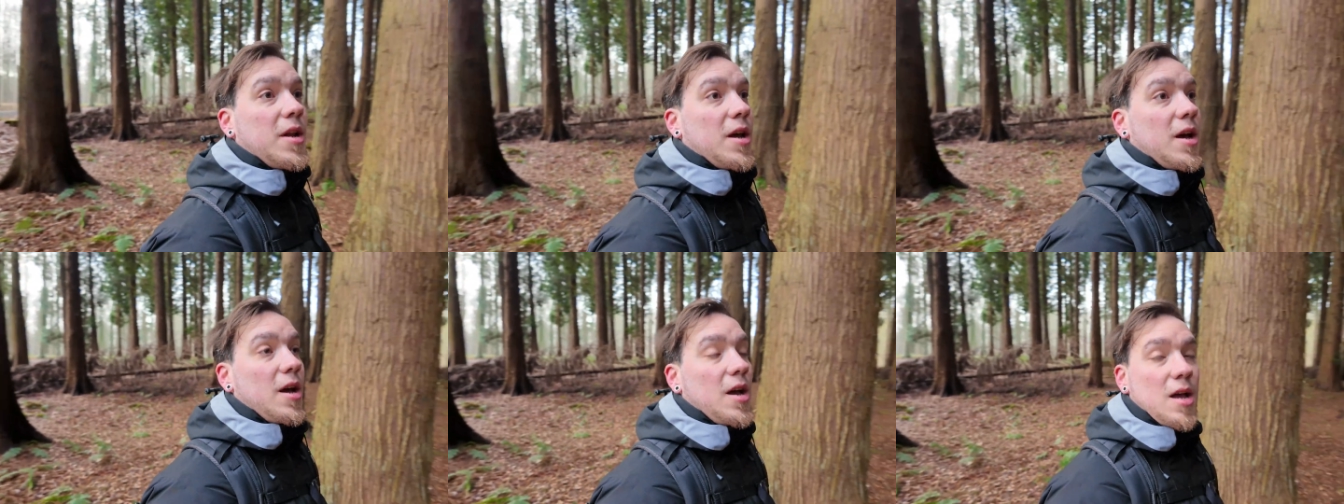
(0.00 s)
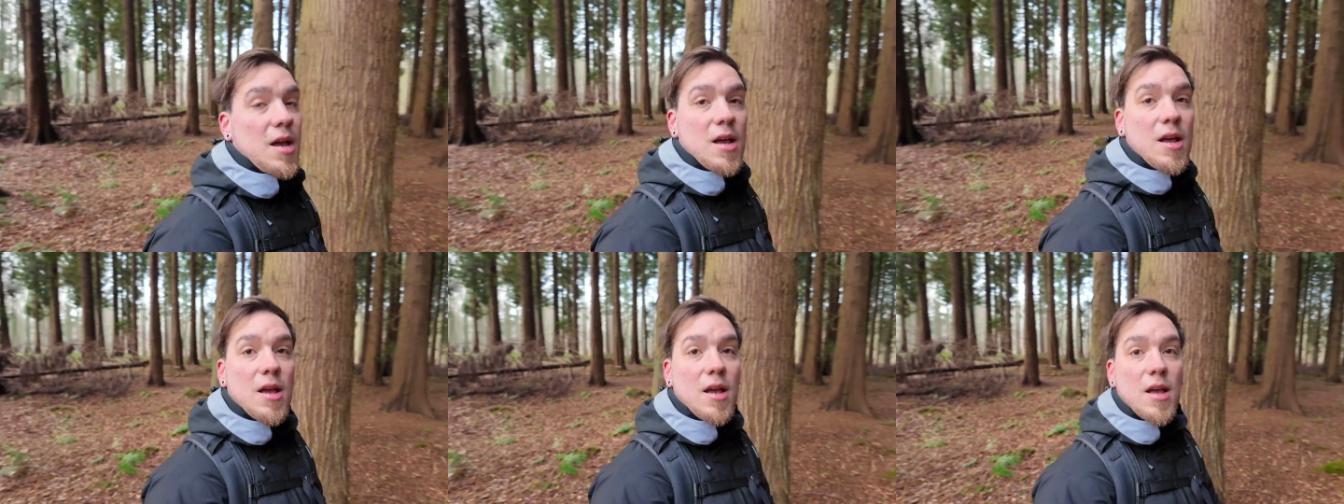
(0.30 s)

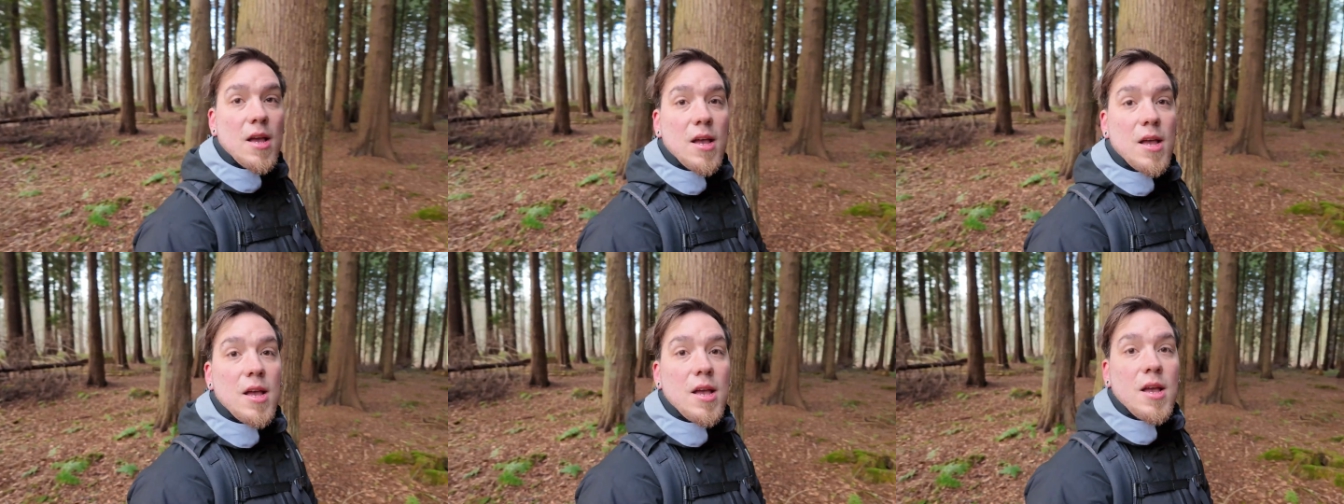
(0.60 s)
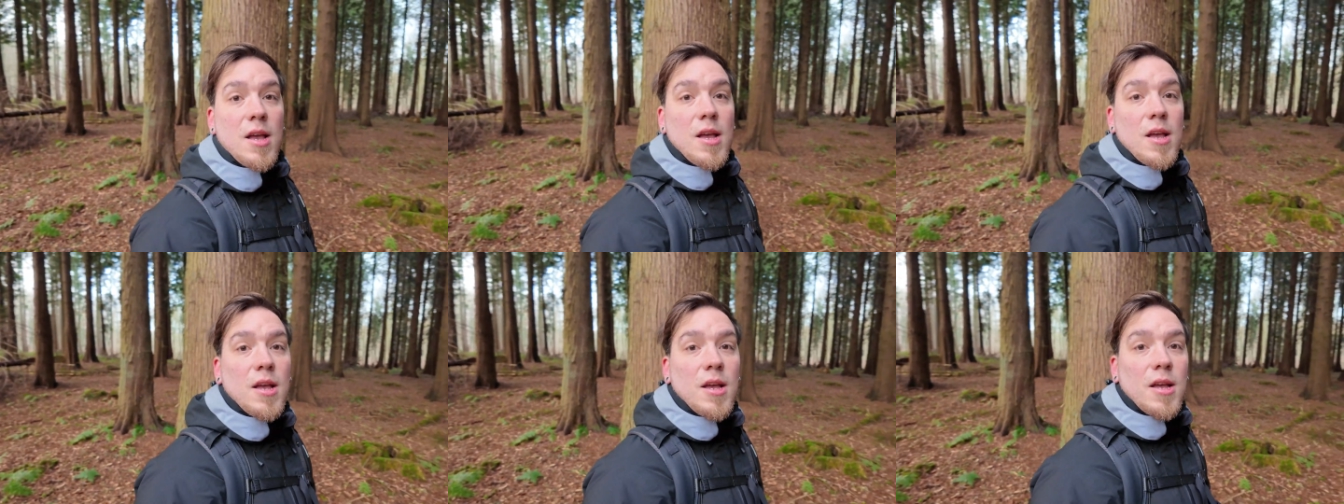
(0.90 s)

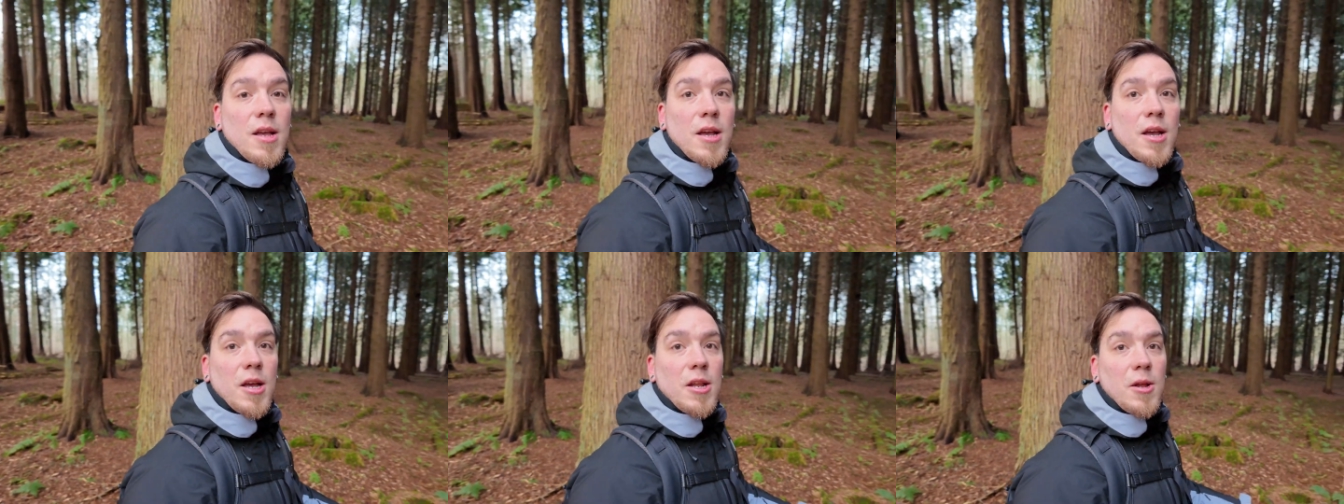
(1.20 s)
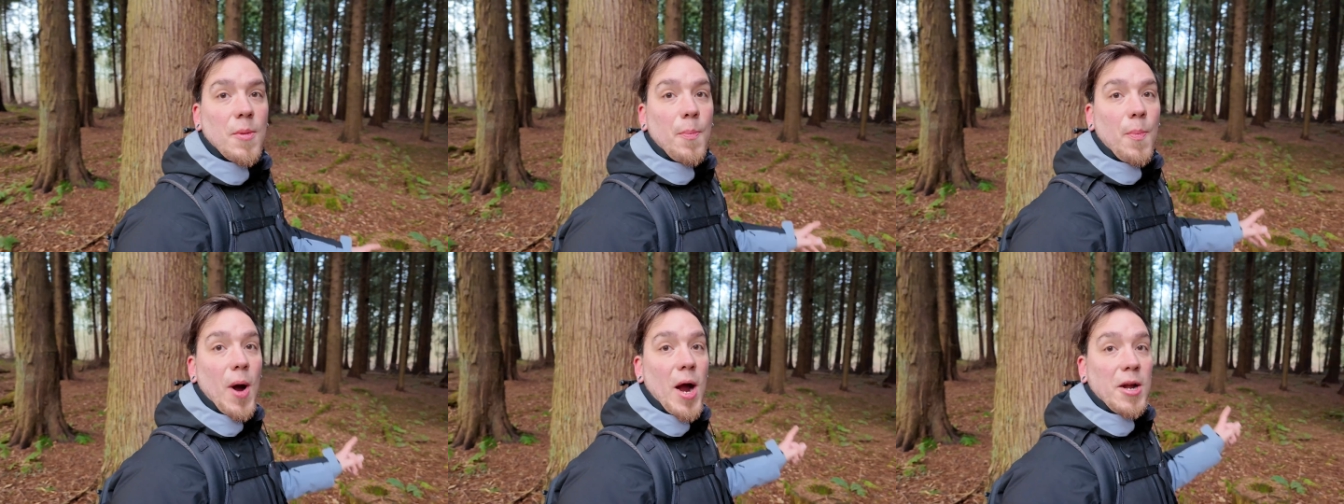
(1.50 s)

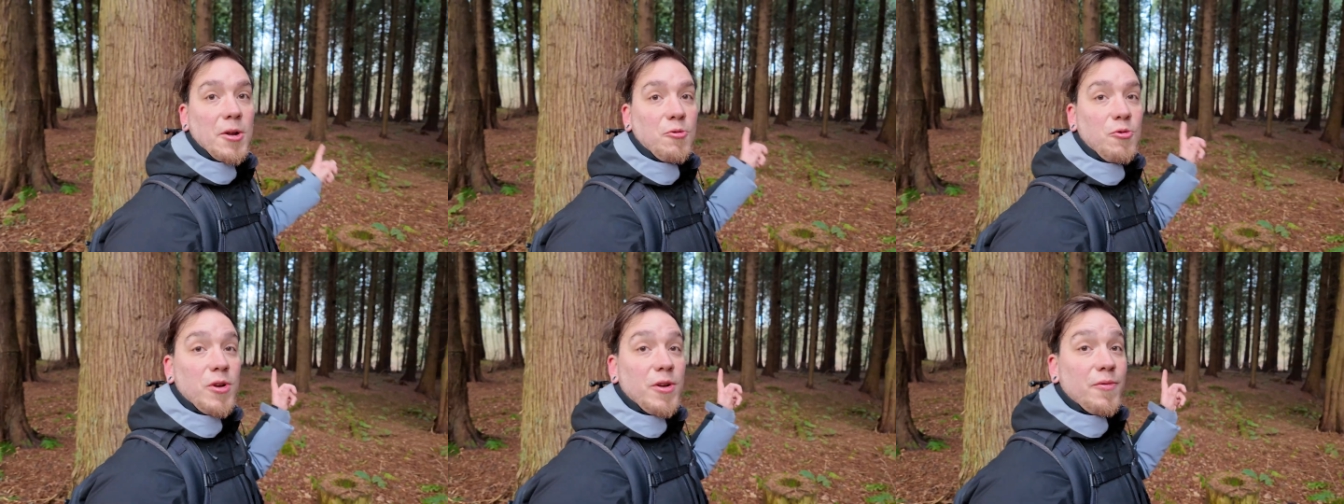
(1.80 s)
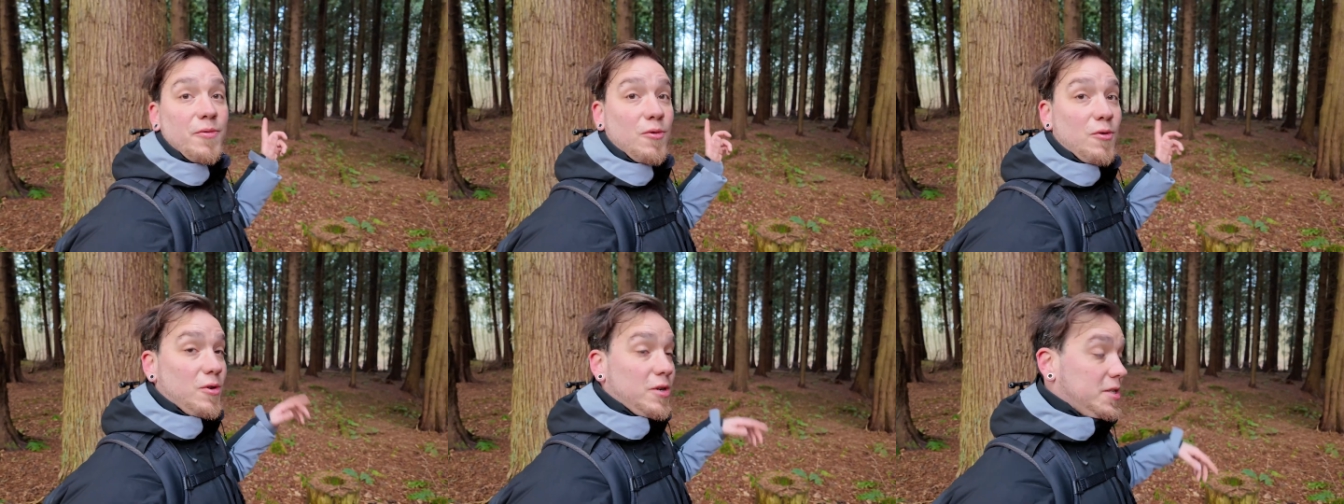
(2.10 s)
a pine tree
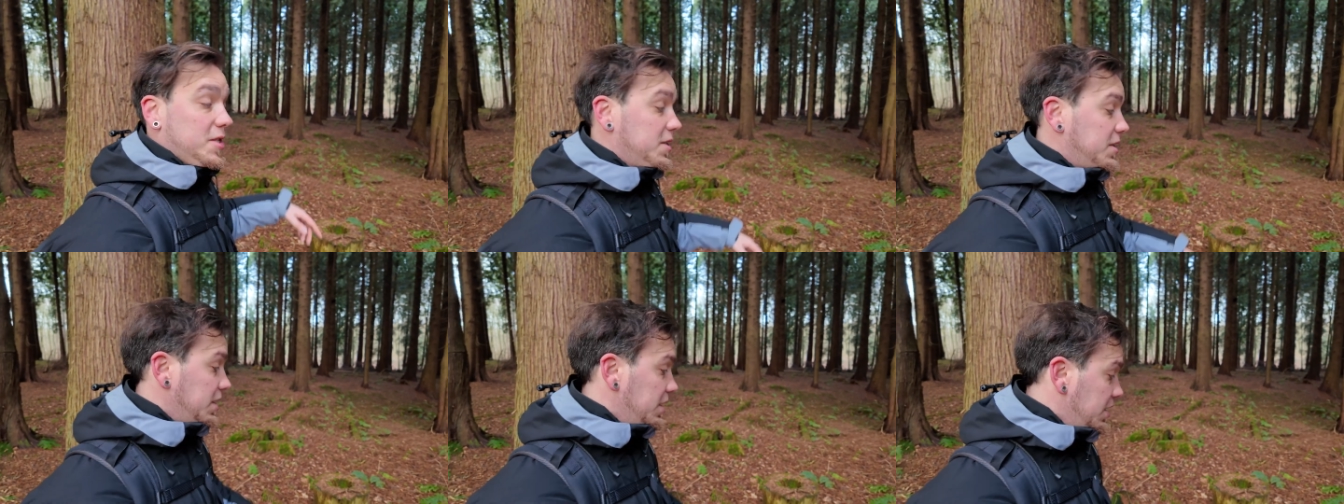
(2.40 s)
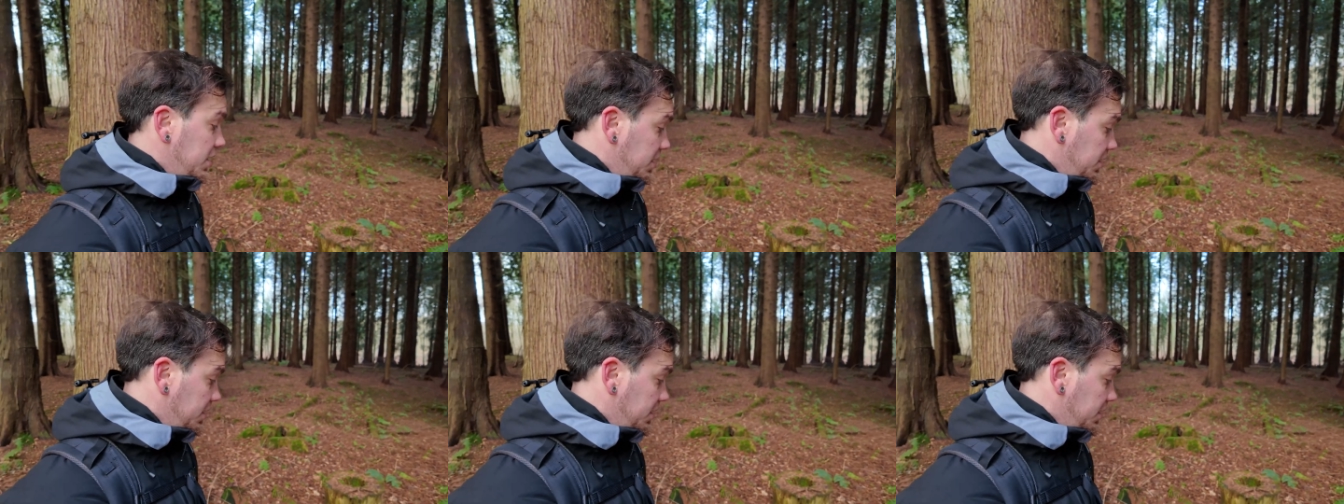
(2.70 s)
forest,